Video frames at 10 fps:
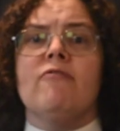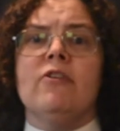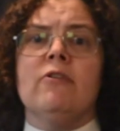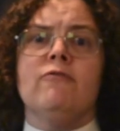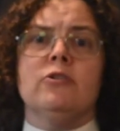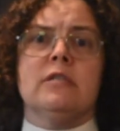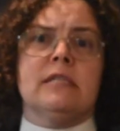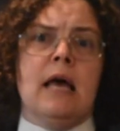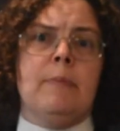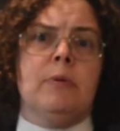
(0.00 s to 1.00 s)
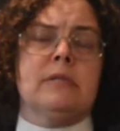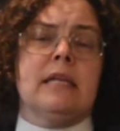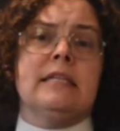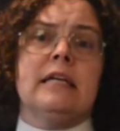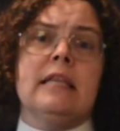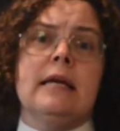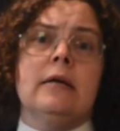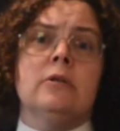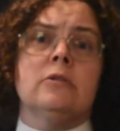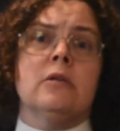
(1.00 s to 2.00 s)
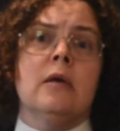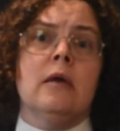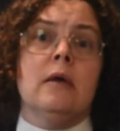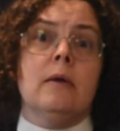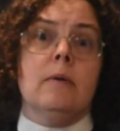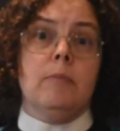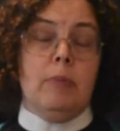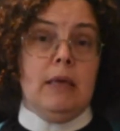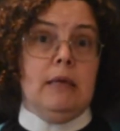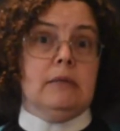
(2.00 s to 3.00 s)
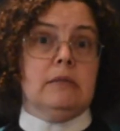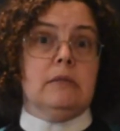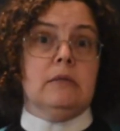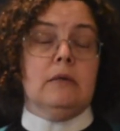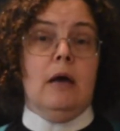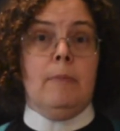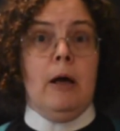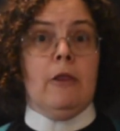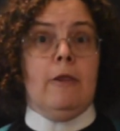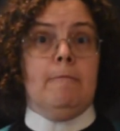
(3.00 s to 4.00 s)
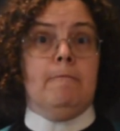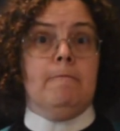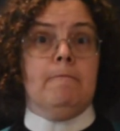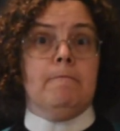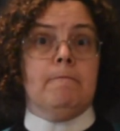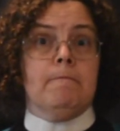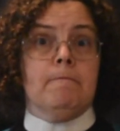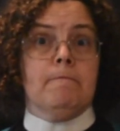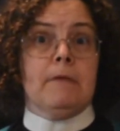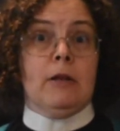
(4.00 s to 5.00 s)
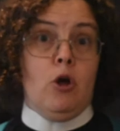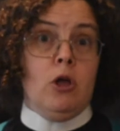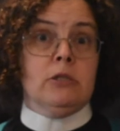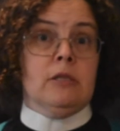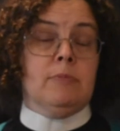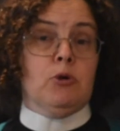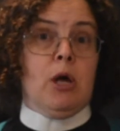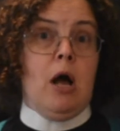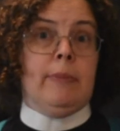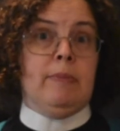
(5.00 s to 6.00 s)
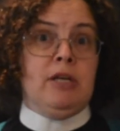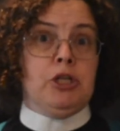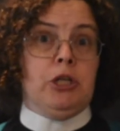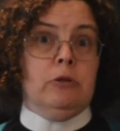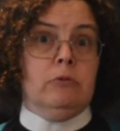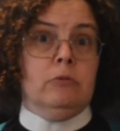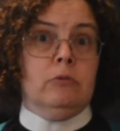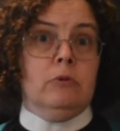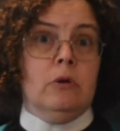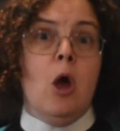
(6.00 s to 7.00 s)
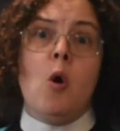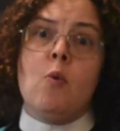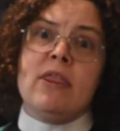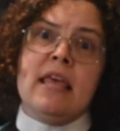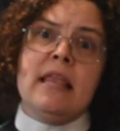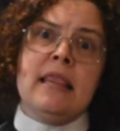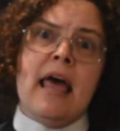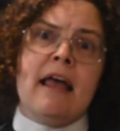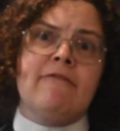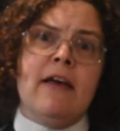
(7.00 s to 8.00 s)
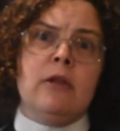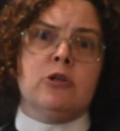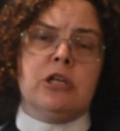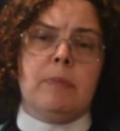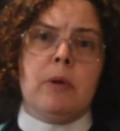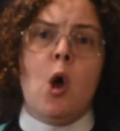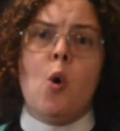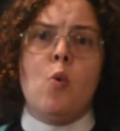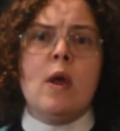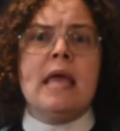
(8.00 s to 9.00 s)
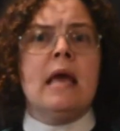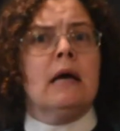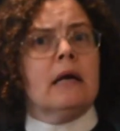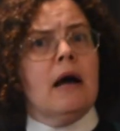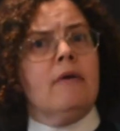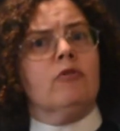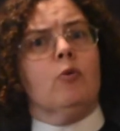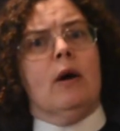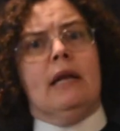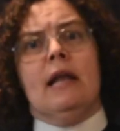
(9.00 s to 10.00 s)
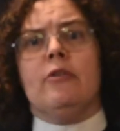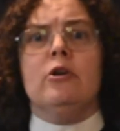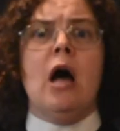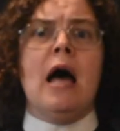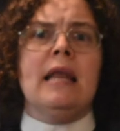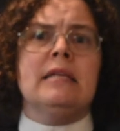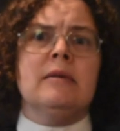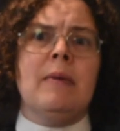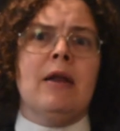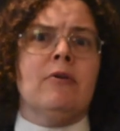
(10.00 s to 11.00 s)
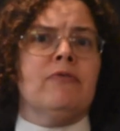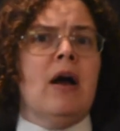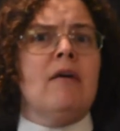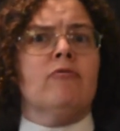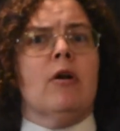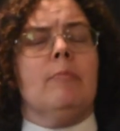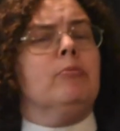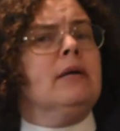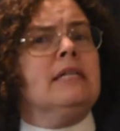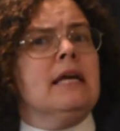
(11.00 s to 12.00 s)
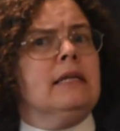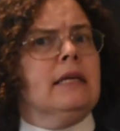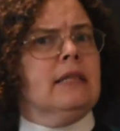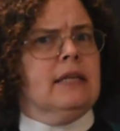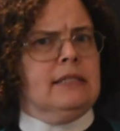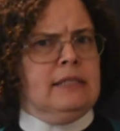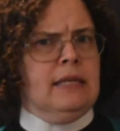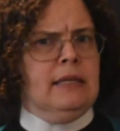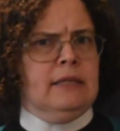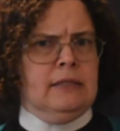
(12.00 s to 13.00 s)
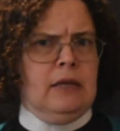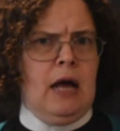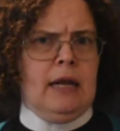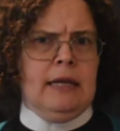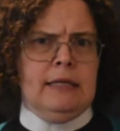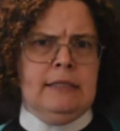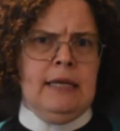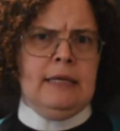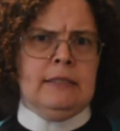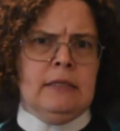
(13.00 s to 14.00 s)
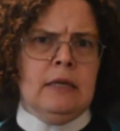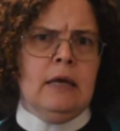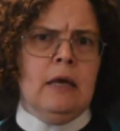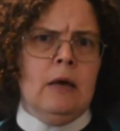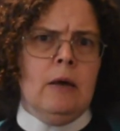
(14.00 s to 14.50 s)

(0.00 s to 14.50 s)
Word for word: among the fearful disciples and declares peace among them and calls them to a common mission. Within that fellowship, we cover one another, not as a matter of cover up, pretending that sin does not exist,